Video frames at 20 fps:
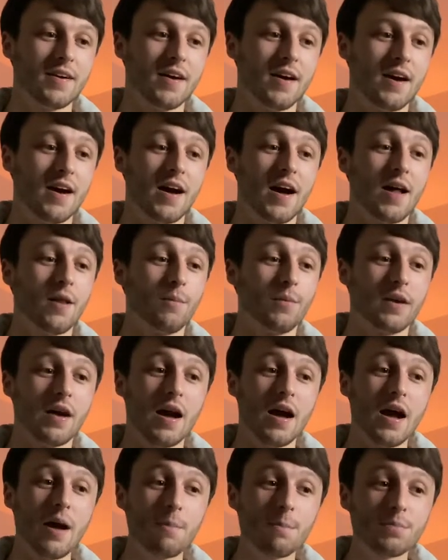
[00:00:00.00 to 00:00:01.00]
I'll be
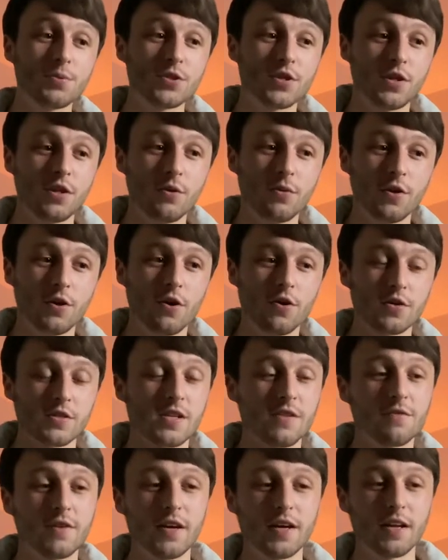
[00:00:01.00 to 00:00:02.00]
absolutely honest,
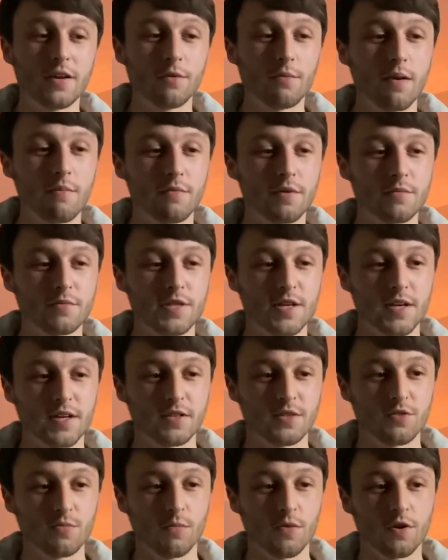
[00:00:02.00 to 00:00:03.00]
I vaguely remember him taking
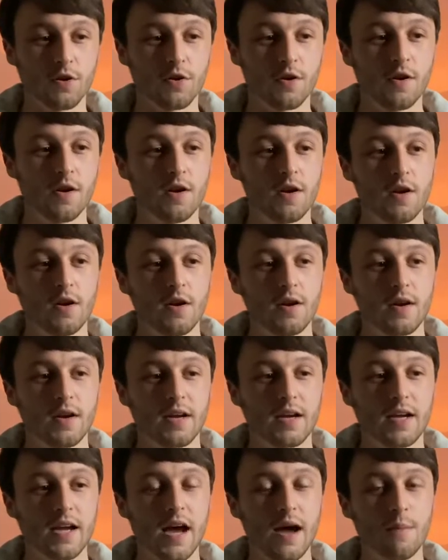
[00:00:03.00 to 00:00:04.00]
someone
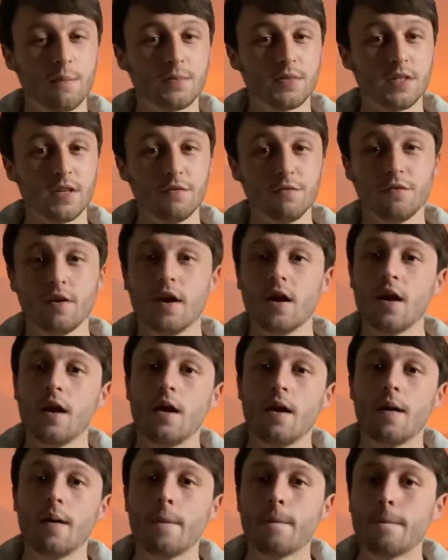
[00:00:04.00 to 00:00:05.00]
captive.
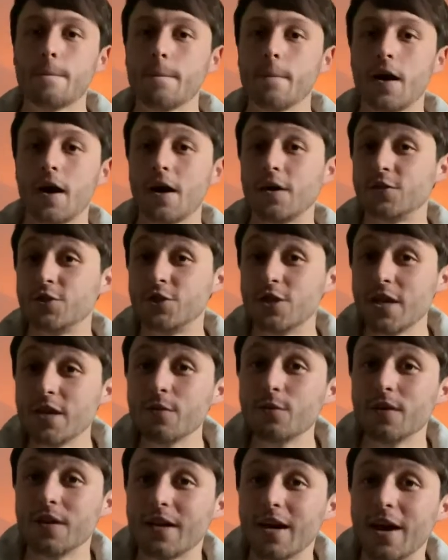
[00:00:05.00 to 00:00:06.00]
I
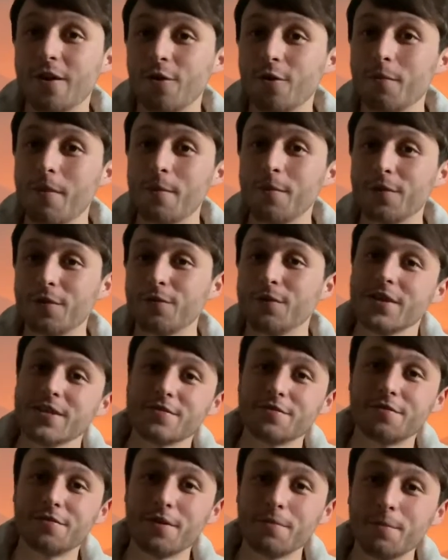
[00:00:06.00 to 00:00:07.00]
genuinely cannot remember the
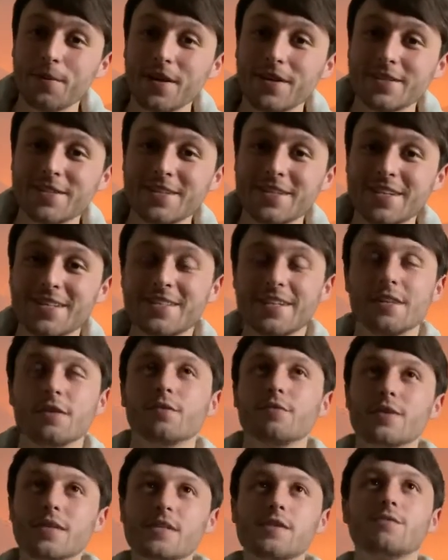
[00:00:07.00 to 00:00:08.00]
reason for him being sadistic.
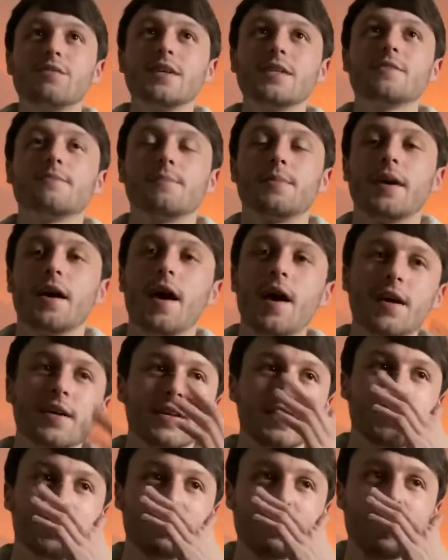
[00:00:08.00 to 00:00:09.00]
There is a reason behind
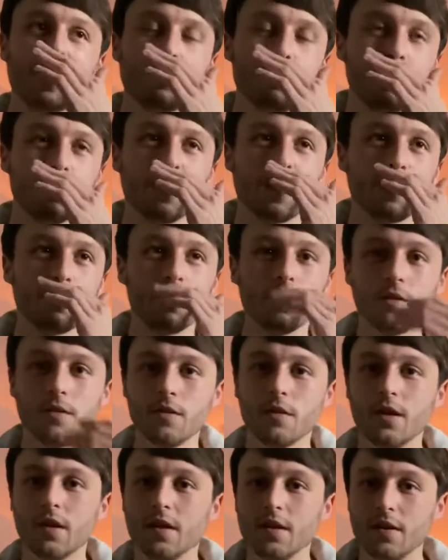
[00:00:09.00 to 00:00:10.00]
it. He's keeping
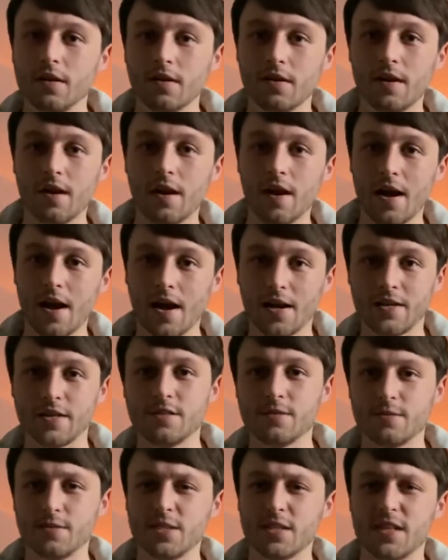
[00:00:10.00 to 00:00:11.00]
people at
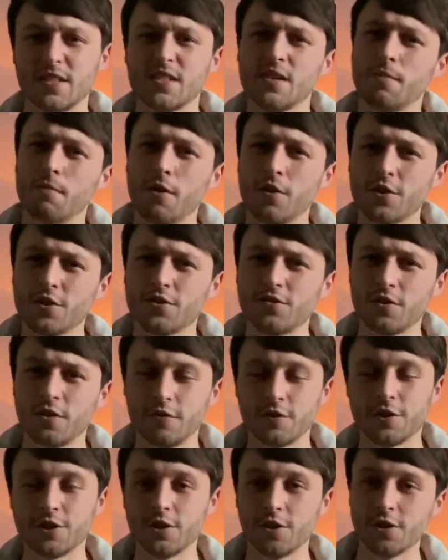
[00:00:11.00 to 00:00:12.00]
his, is it a monastery or
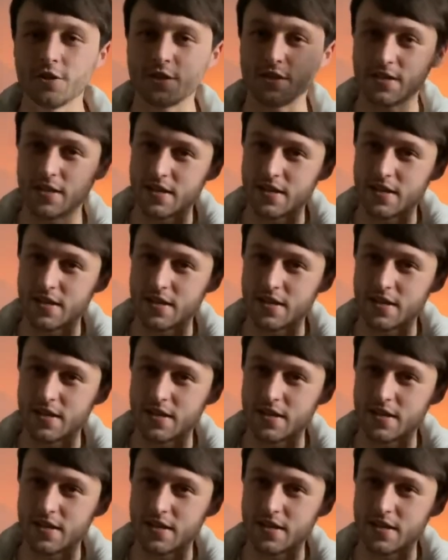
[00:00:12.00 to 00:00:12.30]
a church?